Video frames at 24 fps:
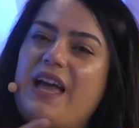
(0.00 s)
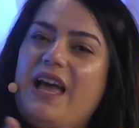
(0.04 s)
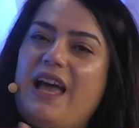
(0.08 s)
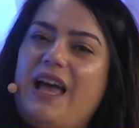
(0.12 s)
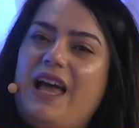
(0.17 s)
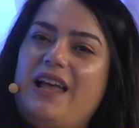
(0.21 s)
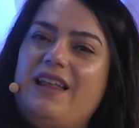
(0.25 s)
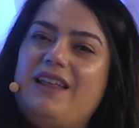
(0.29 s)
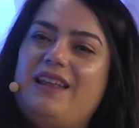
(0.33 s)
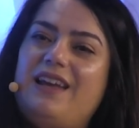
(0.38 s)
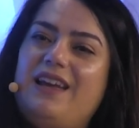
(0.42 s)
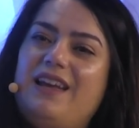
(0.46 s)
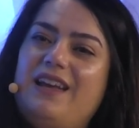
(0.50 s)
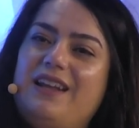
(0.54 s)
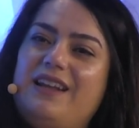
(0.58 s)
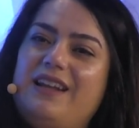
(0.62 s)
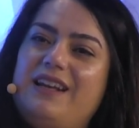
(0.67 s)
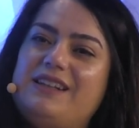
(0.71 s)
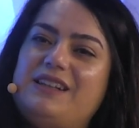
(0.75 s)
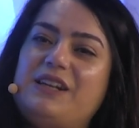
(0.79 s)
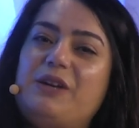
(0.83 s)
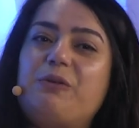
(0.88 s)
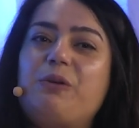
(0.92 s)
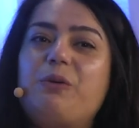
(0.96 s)
And then
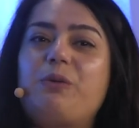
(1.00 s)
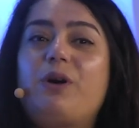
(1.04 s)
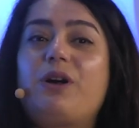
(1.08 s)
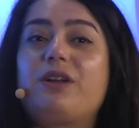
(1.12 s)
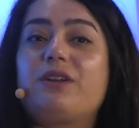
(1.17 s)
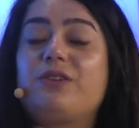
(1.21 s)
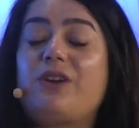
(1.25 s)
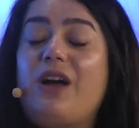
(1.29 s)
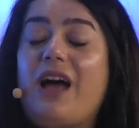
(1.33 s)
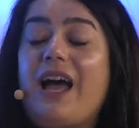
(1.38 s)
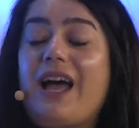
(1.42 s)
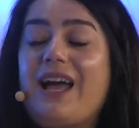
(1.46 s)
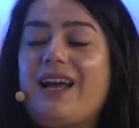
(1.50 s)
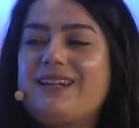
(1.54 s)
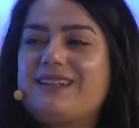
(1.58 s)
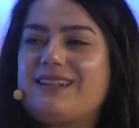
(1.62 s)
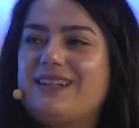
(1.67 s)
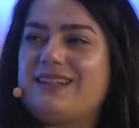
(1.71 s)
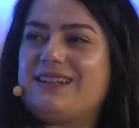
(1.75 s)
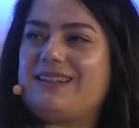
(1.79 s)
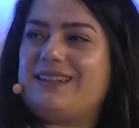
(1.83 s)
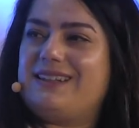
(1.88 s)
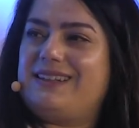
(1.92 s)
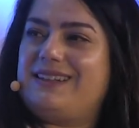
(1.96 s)
they say, we want to
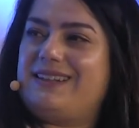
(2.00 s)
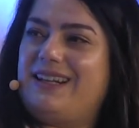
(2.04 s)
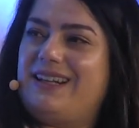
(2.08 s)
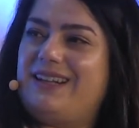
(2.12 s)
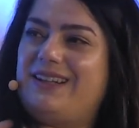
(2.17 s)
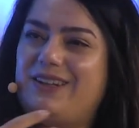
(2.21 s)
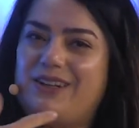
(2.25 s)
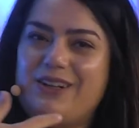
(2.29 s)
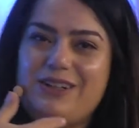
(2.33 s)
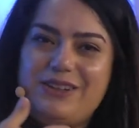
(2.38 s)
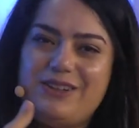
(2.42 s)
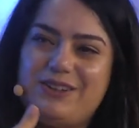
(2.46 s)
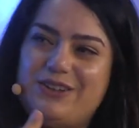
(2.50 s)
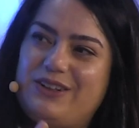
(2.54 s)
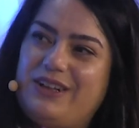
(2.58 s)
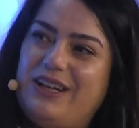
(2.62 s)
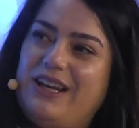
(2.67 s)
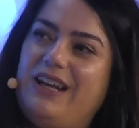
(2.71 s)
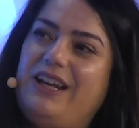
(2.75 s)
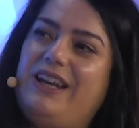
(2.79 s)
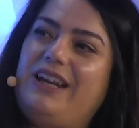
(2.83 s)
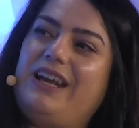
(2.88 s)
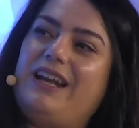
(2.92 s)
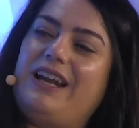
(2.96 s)
access this data. So
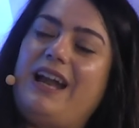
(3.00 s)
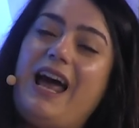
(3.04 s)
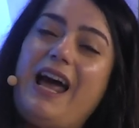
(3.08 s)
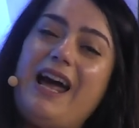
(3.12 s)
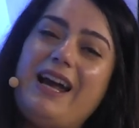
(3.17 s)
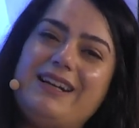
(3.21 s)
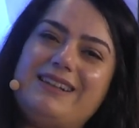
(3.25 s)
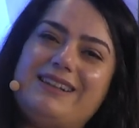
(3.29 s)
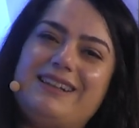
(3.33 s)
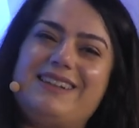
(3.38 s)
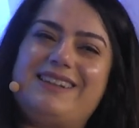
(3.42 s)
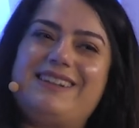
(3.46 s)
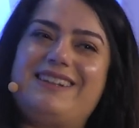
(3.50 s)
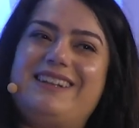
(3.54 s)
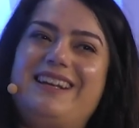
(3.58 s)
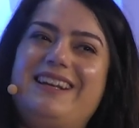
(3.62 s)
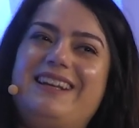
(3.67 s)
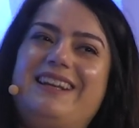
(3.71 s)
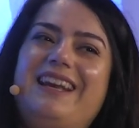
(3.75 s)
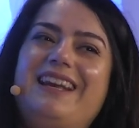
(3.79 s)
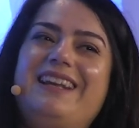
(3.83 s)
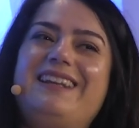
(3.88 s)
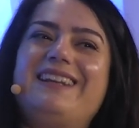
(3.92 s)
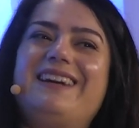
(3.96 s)
they get access to the
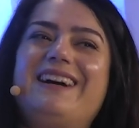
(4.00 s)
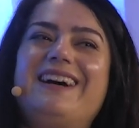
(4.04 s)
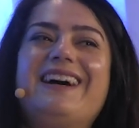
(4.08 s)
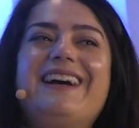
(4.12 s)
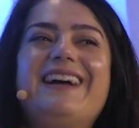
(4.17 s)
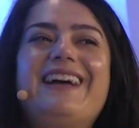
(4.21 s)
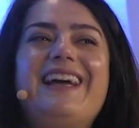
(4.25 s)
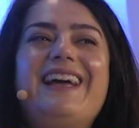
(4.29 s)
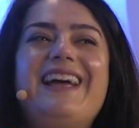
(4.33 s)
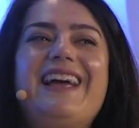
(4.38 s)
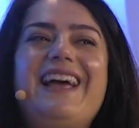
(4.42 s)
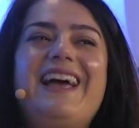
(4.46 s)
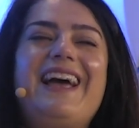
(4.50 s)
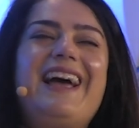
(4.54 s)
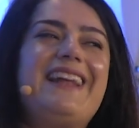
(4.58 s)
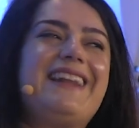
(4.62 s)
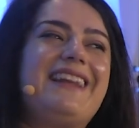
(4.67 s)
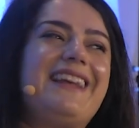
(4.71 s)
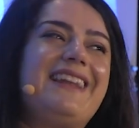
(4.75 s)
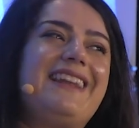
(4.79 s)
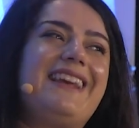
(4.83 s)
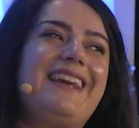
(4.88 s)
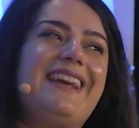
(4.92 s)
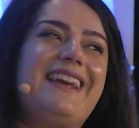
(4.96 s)
data. And
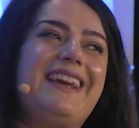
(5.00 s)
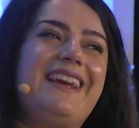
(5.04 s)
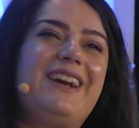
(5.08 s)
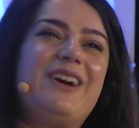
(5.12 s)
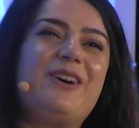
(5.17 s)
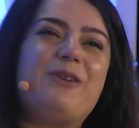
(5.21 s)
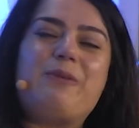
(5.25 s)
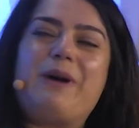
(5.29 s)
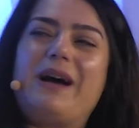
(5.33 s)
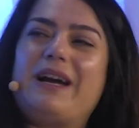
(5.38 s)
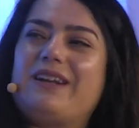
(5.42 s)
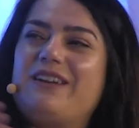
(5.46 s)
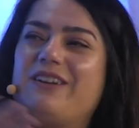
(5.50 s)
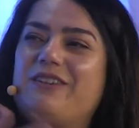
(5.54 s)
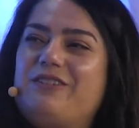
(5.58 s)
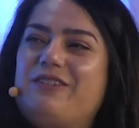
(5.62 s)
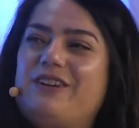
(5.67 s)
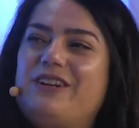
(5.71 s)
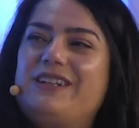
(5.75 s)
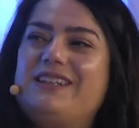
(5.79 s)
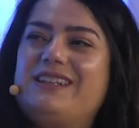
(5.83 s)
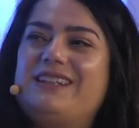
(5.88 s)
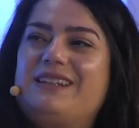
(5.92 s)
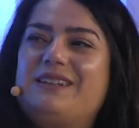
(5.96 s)
then they go back to the
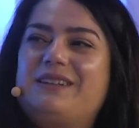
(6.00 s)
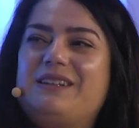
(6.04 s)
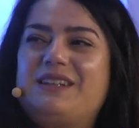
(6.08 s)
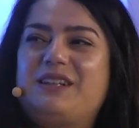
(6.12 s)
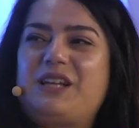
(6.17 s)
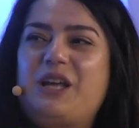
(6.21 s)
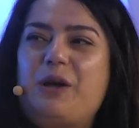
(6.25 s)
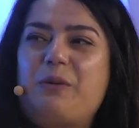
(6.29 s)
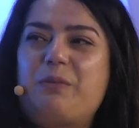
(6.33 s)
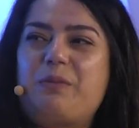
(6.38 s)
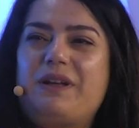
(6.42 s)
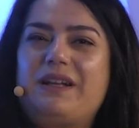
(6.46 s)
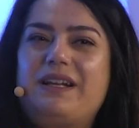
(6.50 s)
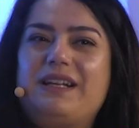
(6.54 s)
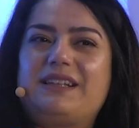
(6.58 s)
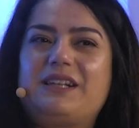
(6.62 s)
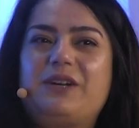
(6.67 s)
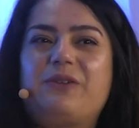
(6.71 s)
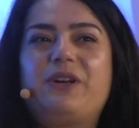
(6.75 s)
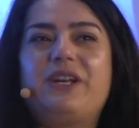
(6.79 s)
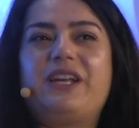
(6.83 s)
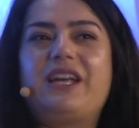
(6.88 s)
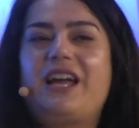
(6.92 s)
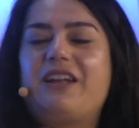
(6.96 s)
first step and they say,
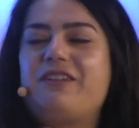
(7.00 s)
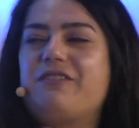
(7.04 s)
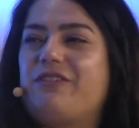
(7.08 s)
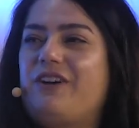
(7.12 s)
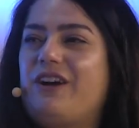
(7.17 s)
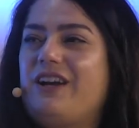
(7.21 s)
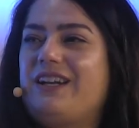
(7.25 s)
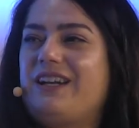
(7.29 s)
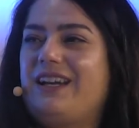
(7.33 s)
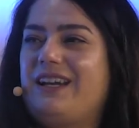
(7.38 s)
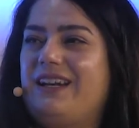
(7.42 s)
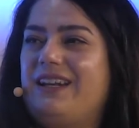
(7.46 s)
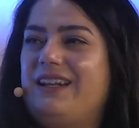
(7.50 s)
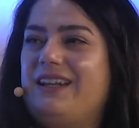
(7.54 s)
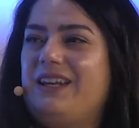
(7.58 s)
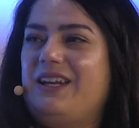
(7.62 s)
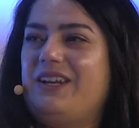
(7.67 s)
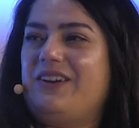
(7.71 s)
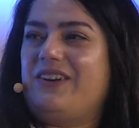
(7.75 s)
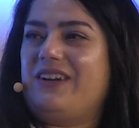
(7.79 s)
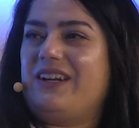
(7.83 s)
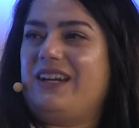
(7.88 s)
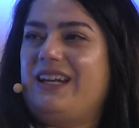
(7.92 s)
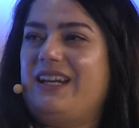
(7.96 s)
we can't find
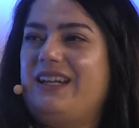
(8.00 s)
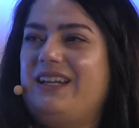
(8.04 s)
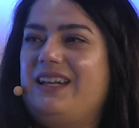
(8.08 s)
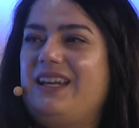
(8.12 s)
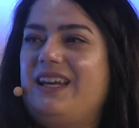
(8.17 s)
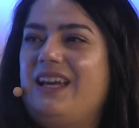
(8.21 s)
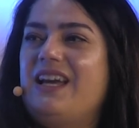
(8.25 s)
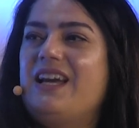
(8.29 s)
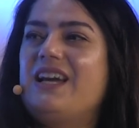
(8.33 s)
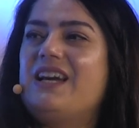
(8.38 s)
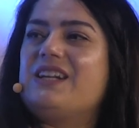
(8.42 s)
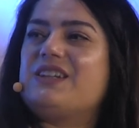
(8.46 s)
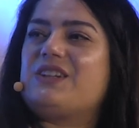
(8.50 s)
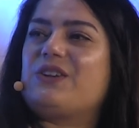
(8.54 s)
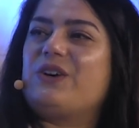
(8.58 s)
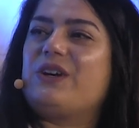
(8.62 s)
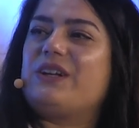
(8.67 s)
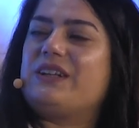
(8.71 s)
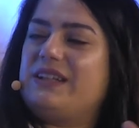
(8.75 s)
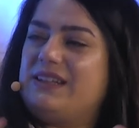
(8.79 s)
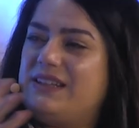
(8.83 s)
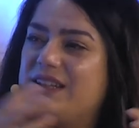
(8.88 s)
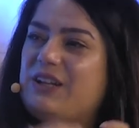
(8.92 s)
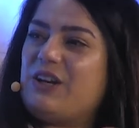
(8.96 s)
anything we need. So a
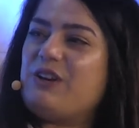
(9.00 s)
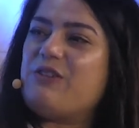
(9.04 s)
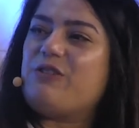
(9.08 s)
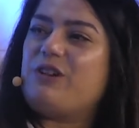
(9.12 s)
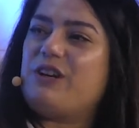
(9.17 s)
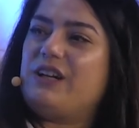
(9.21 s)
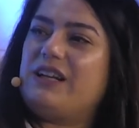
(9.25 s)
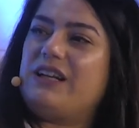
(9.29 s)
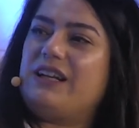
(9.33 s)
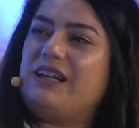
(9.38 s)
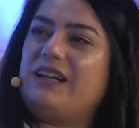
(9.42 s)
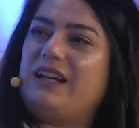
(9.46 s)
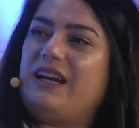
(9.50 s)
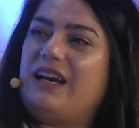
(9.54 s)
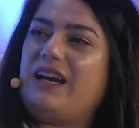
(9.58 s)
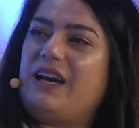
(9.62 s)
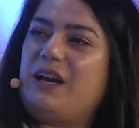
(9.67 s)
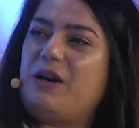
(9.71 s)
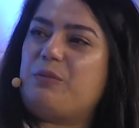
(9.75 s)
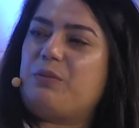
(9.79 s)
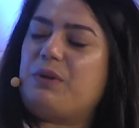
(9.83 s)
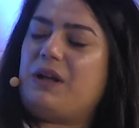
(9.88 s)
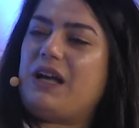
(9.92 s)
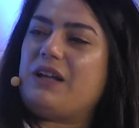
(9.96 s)
discovery
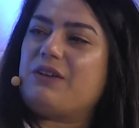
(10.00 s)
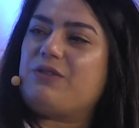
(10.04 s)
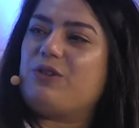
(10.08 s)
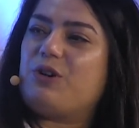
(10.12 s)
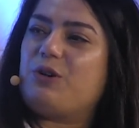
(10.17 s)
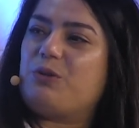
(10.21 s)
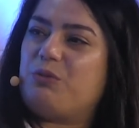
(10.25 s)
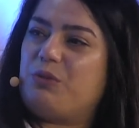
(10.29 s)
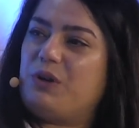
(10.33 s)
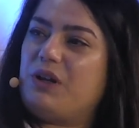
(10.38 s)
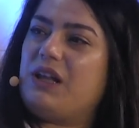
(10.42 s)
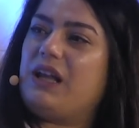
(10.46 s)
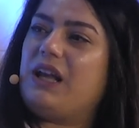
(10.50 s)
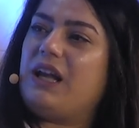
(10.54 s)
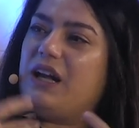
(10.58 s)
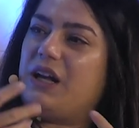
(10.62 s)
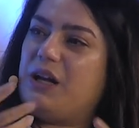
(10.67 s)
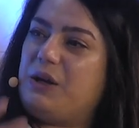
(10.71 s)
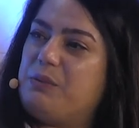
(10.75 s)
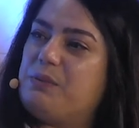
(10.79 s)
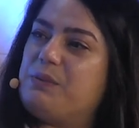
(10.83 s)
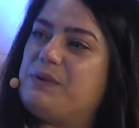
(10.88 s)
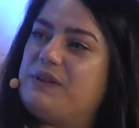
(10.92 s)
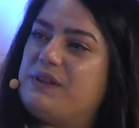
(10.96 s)
platform really
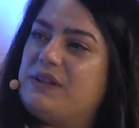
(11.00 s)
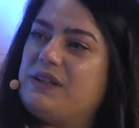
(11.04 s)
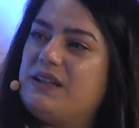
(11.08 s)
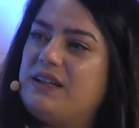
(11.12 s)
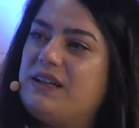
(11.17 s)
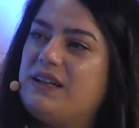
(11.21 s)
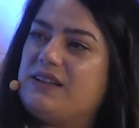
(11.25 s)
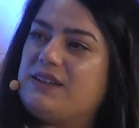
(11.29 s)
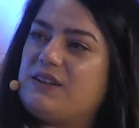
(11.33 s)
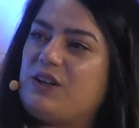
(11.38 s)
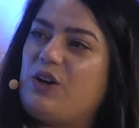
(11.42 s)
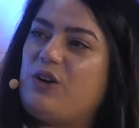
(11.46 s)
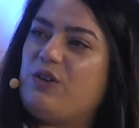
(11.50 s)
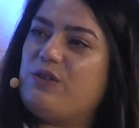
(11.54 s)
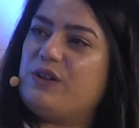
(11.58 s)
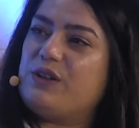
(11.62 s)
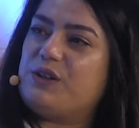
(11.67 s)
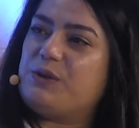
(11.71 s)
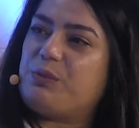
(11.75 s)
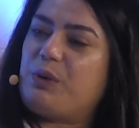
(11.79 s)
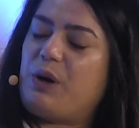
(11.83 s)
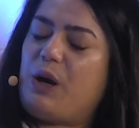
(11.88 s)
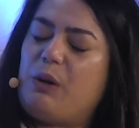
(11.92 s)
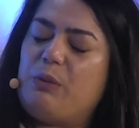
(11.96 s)
helps solve
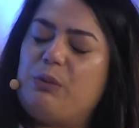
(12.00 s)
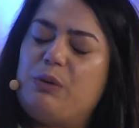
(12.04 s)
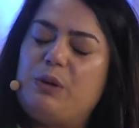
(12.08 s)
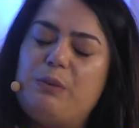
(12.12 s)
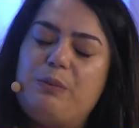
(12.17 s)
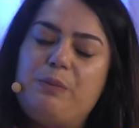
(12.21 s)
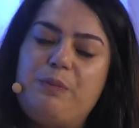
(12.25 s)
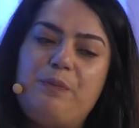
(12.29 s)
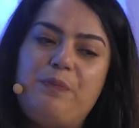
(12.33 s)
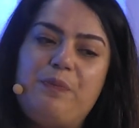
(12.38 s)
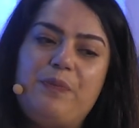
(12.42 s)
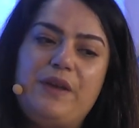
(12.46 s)
this problem.